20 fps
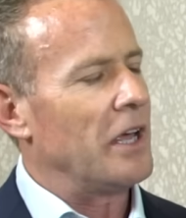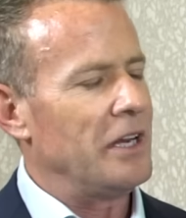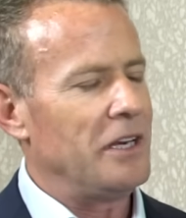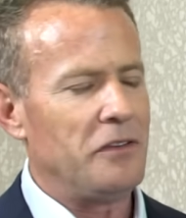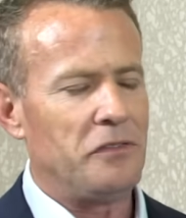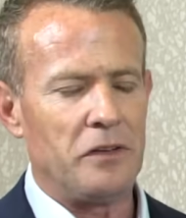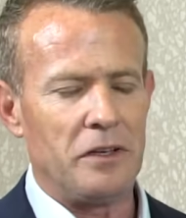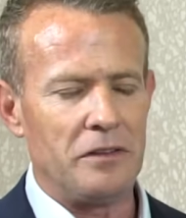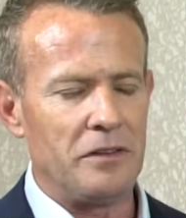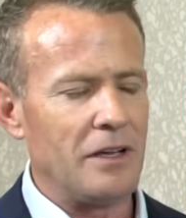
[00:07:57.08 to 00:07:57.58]

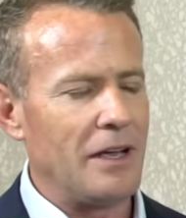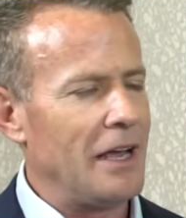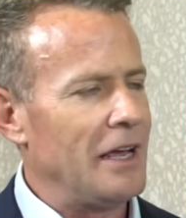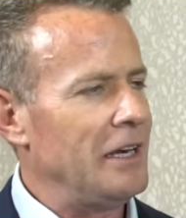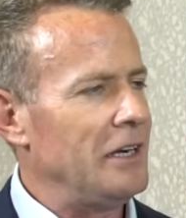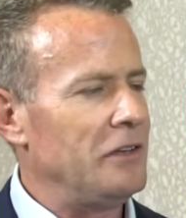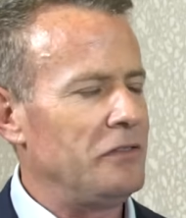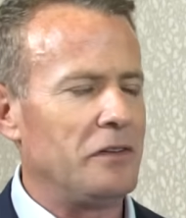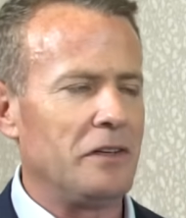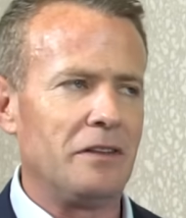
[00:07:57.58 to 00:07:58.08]
anything, that,
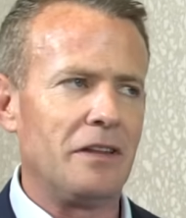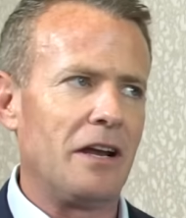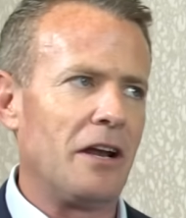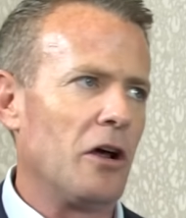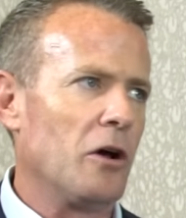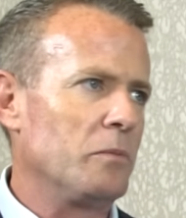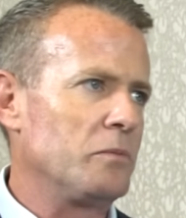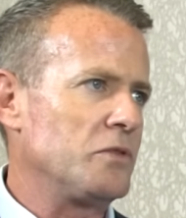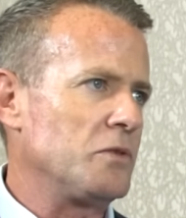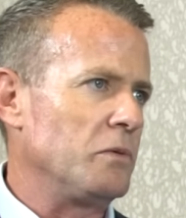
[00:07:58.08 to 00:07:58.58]
anything that
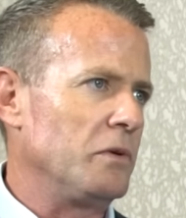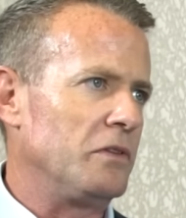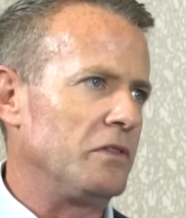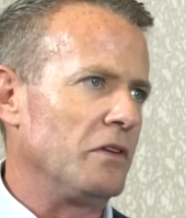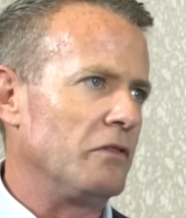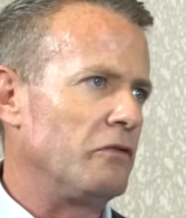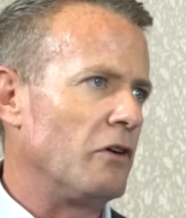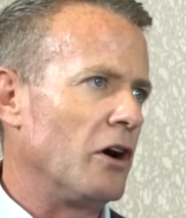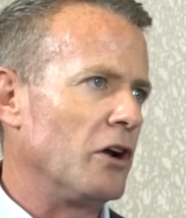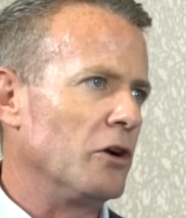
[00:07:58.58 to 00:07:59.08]
helps with
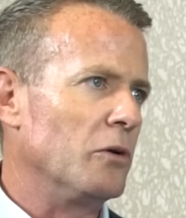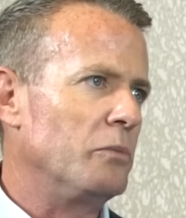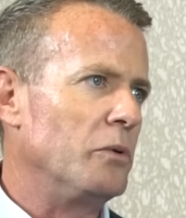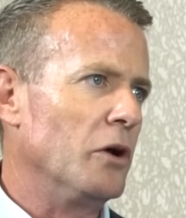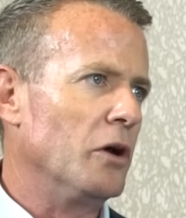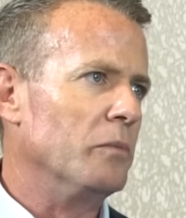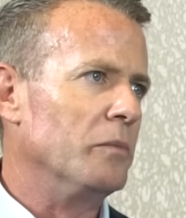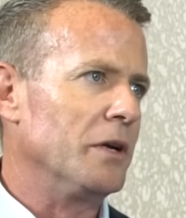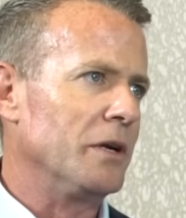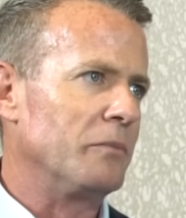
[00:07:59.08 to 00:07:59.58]
the final
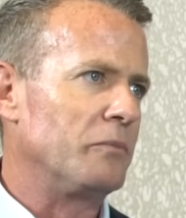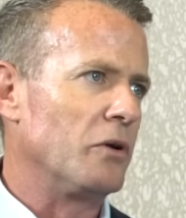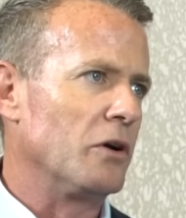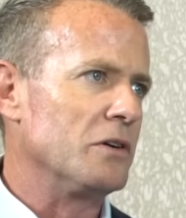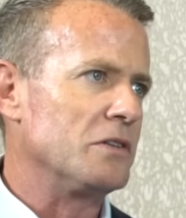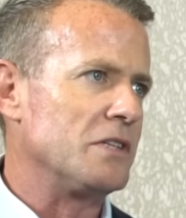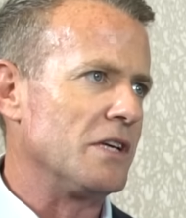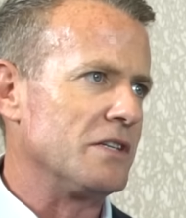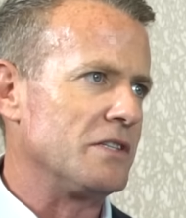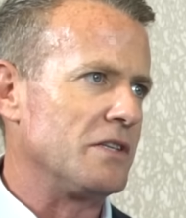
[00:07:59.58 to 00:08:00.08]
permitting
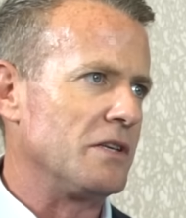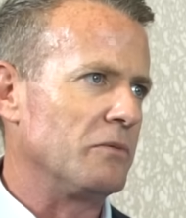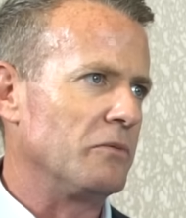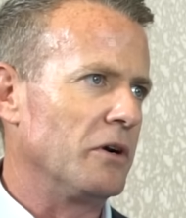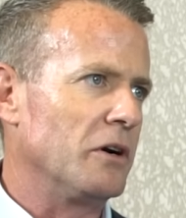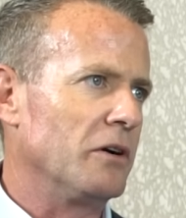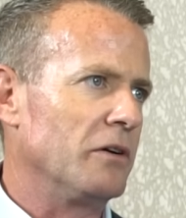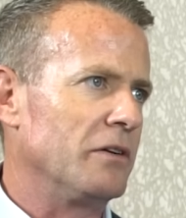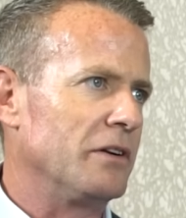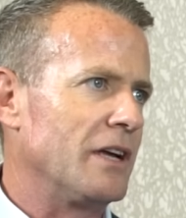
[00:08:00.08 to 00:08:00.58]
process that
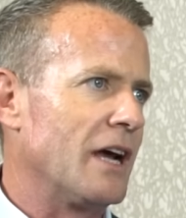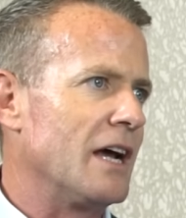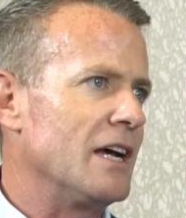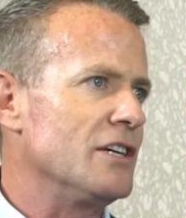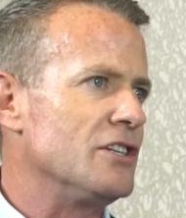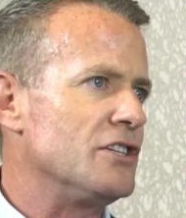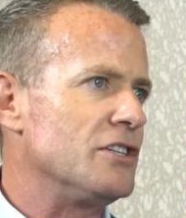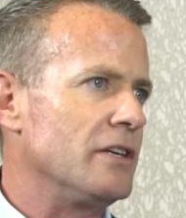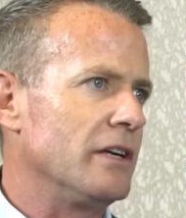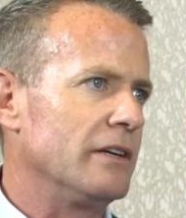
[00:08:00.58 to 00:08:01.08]
we're
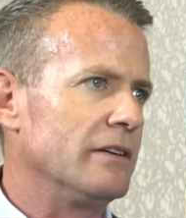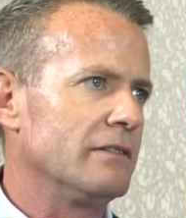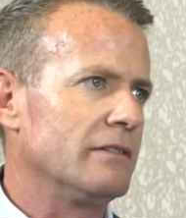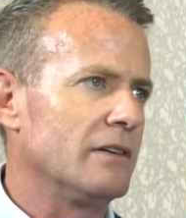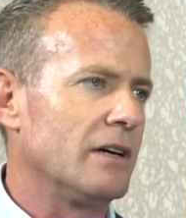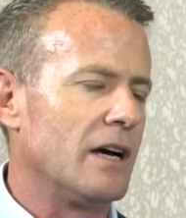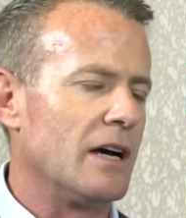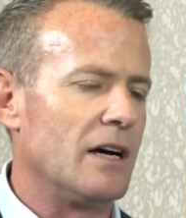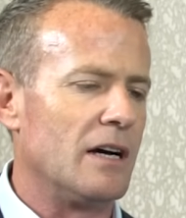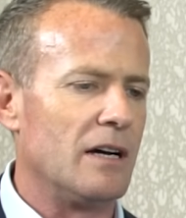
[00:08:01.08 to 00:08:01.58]
engaged
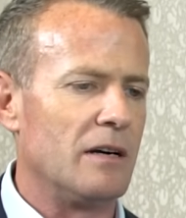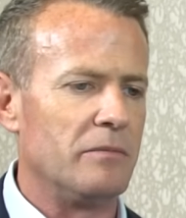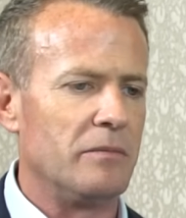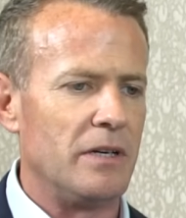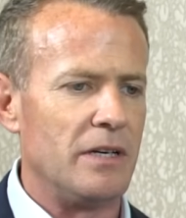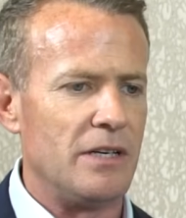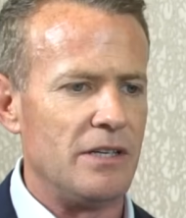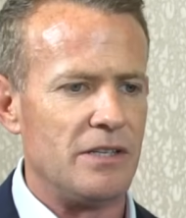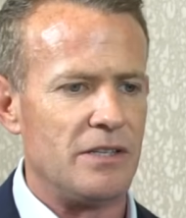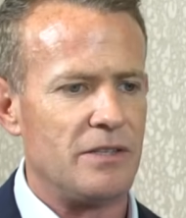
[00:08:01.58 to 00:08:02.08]
in um,
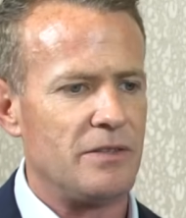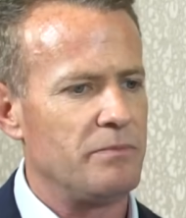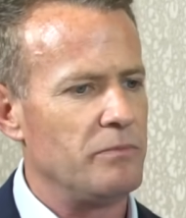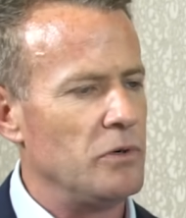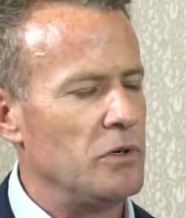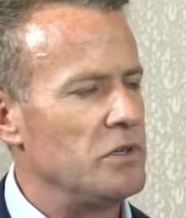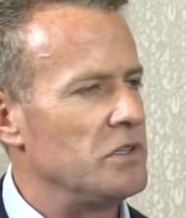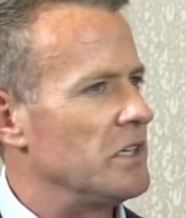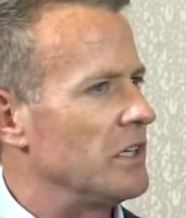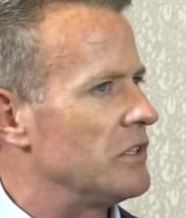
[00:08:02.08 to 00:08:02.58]
yeah. is
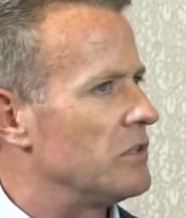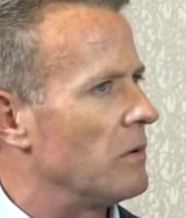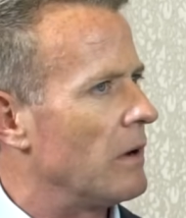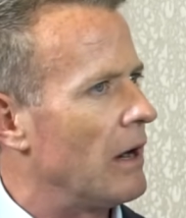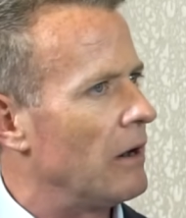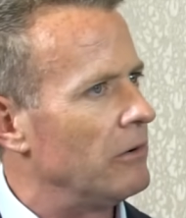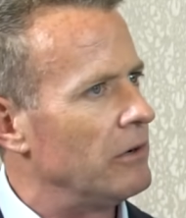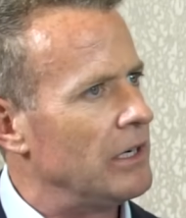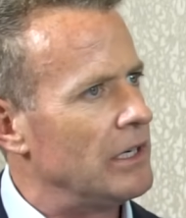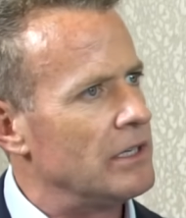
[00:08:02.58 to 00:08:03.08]
music to
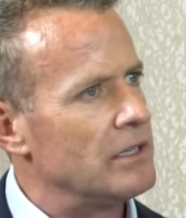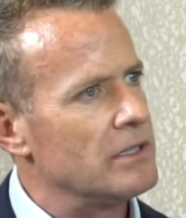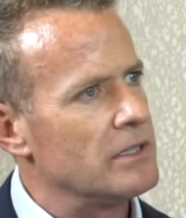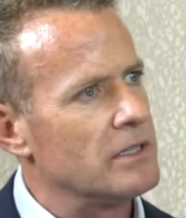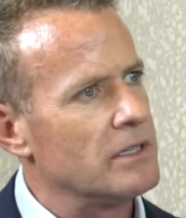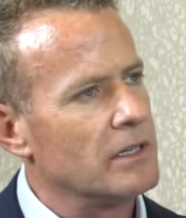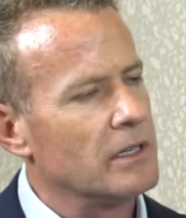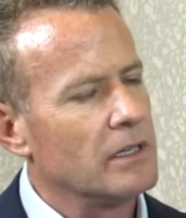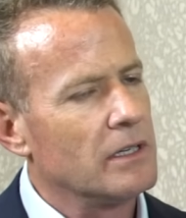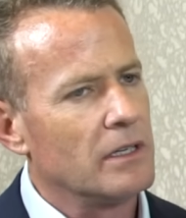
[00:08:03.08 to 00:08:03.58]
our
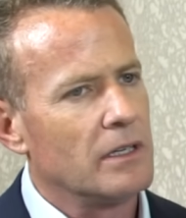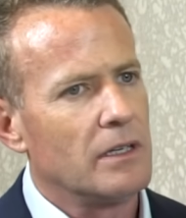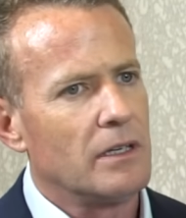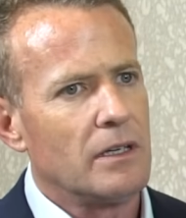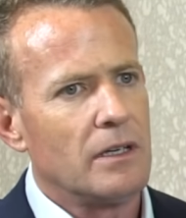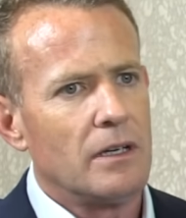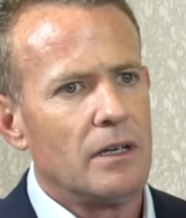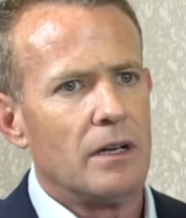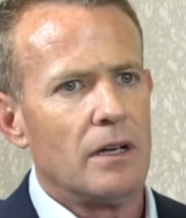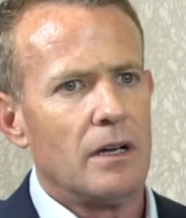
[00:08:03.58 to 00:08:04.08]
ears.
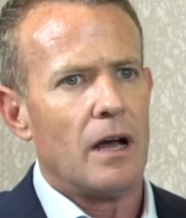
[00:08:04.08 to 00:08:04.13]
Yeah.